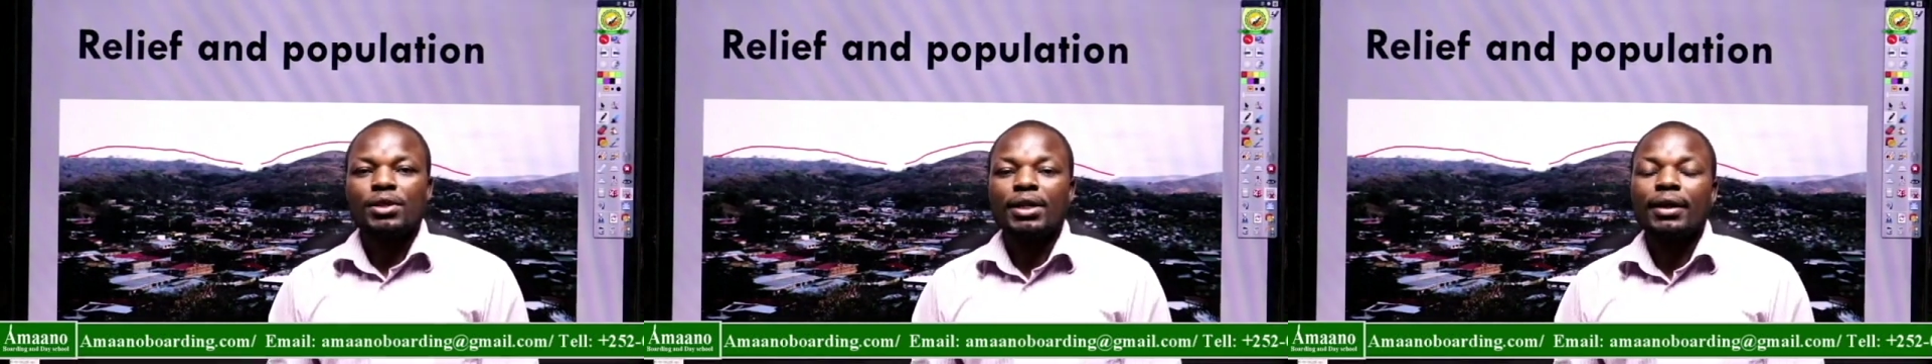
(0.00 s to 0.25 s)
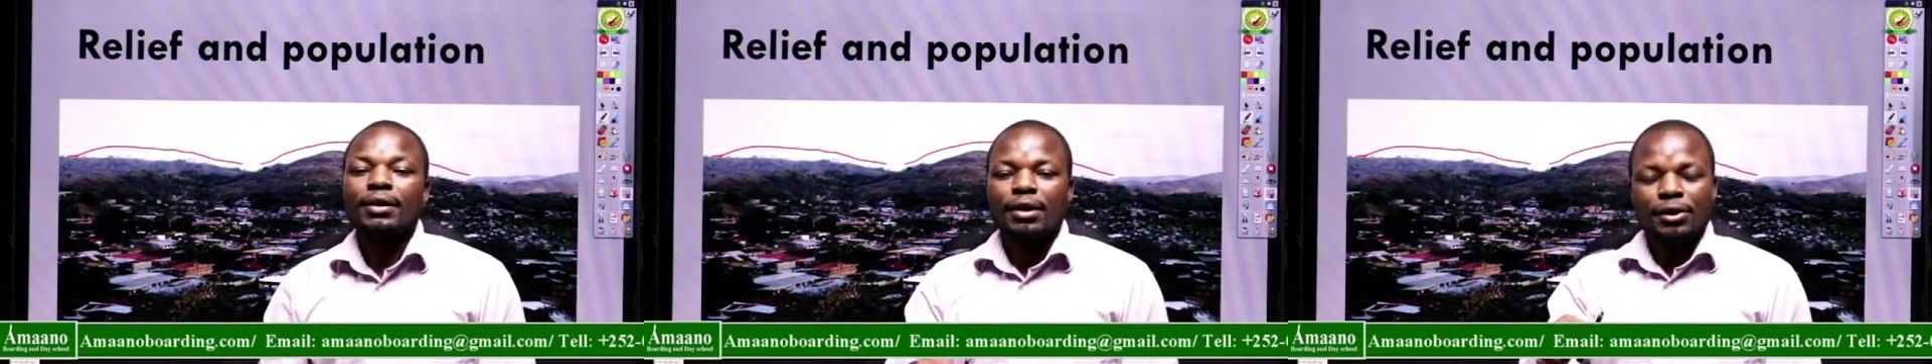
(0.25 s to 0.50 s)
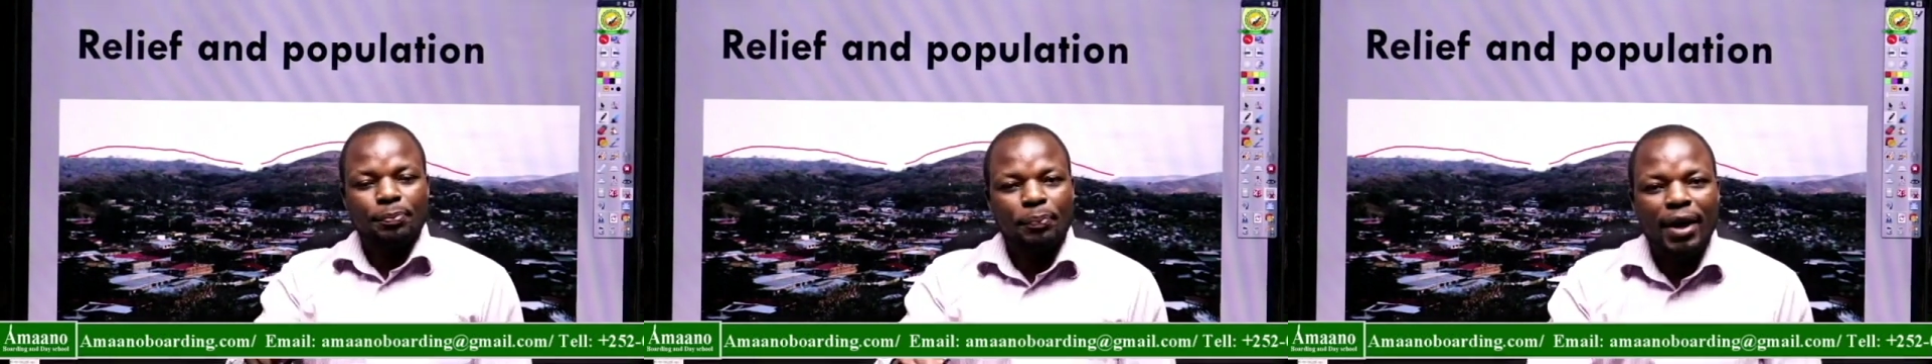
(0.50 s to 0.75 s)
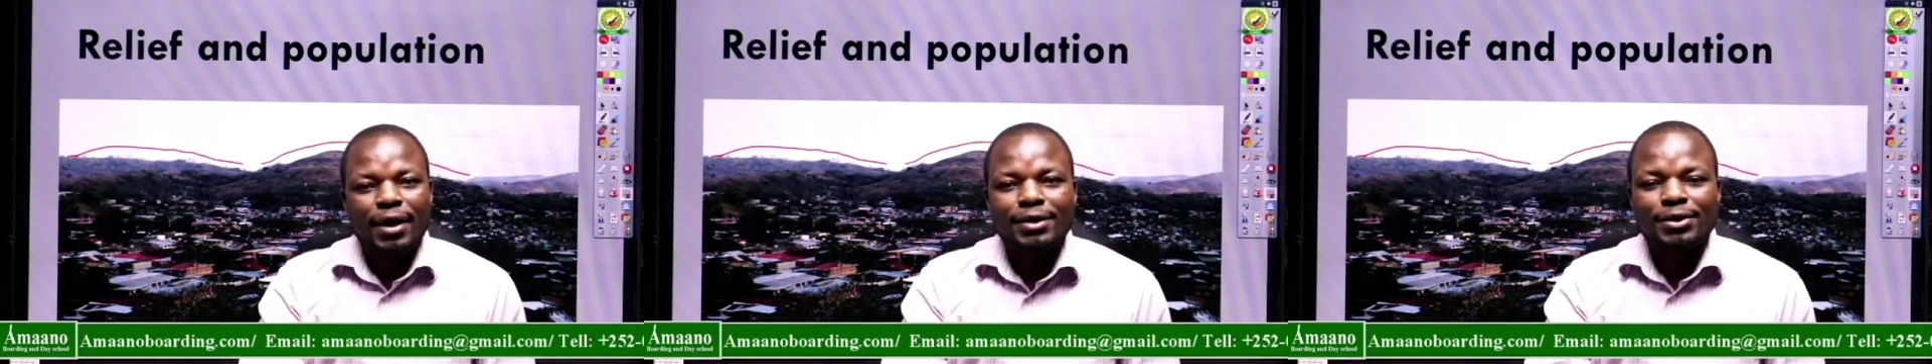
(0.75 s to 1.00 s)
said
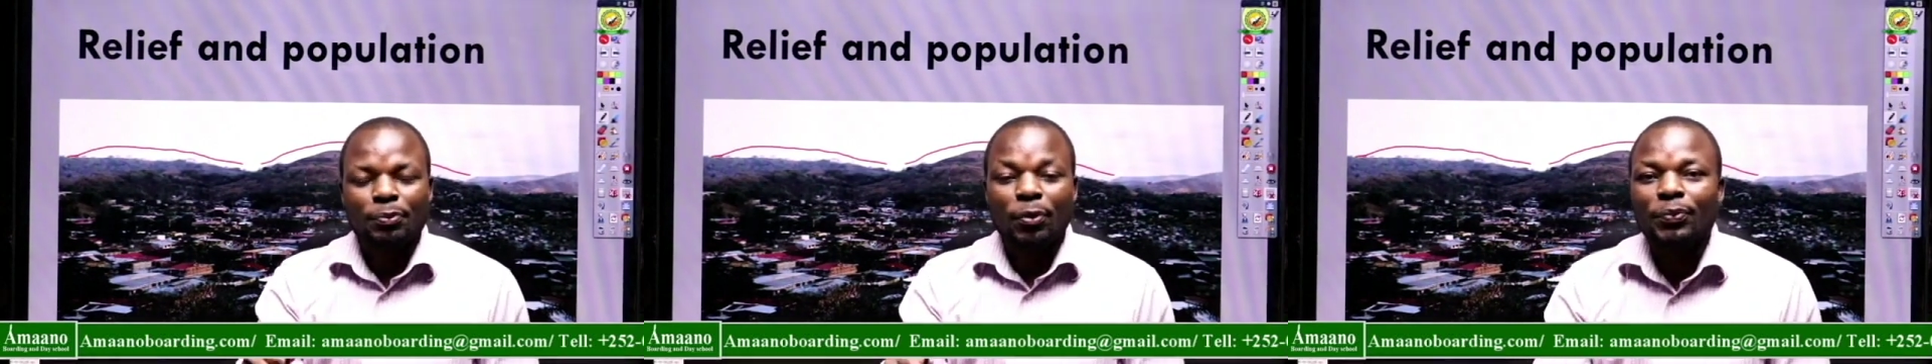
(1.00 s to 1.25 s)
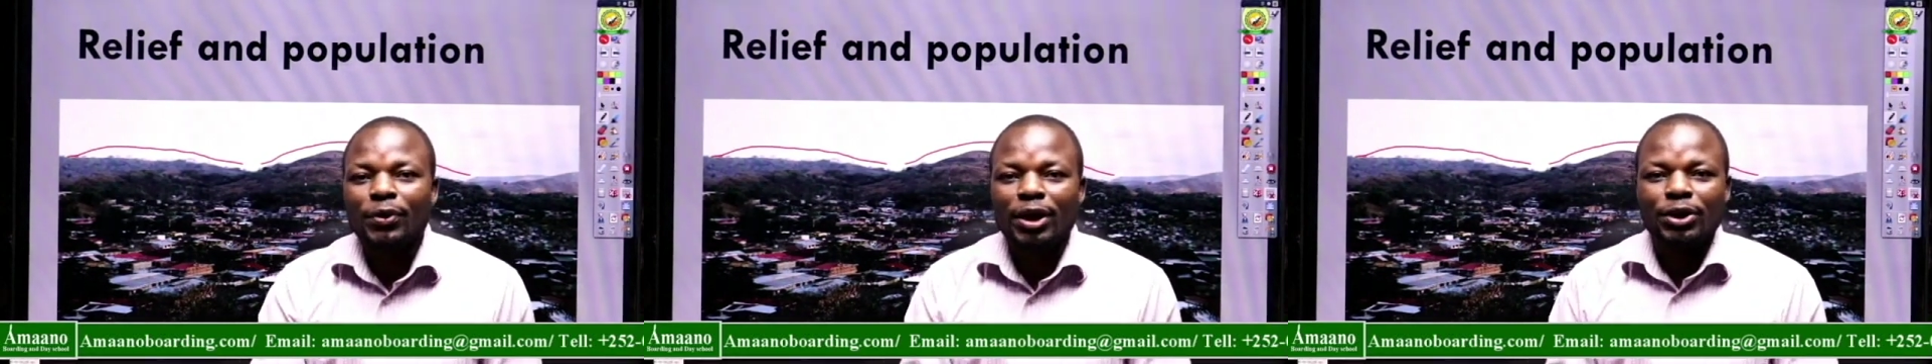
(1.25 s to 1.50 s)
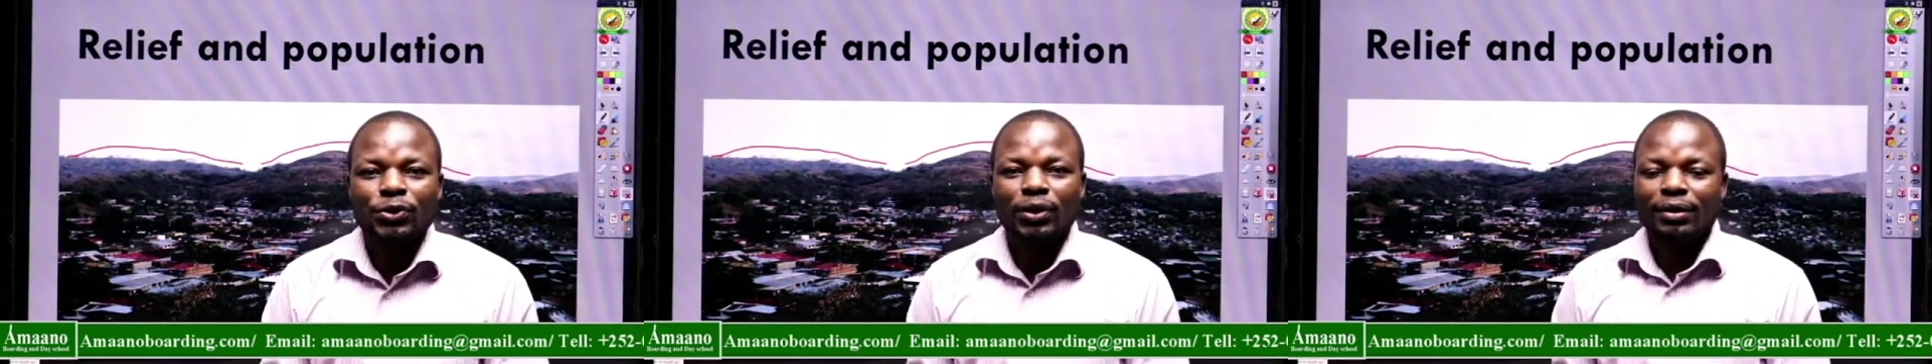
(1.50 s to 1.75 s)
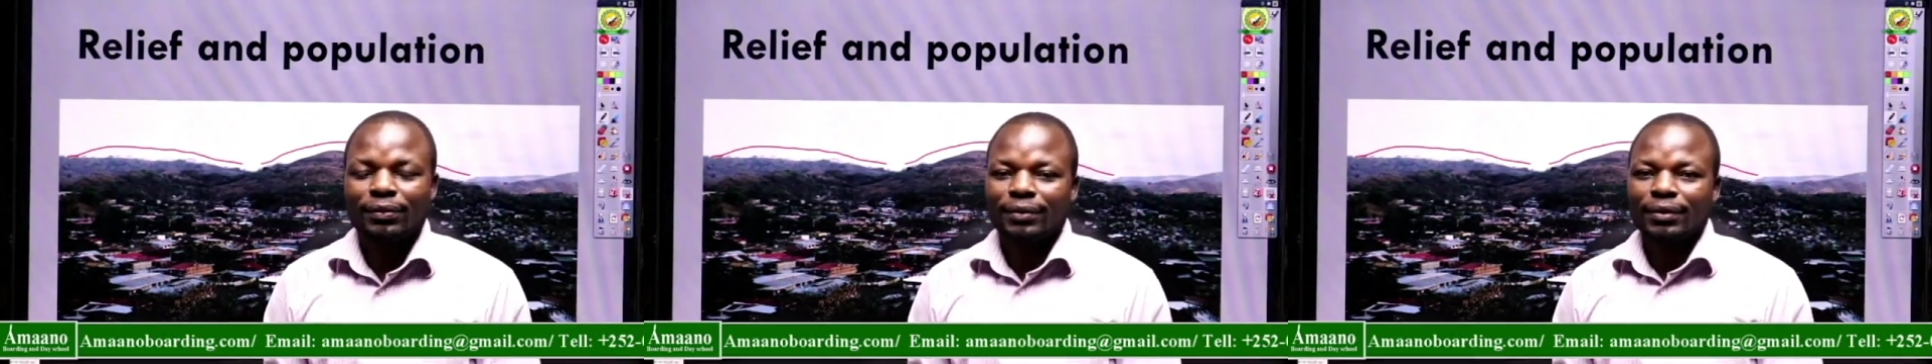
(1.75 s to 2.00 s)
sparse population.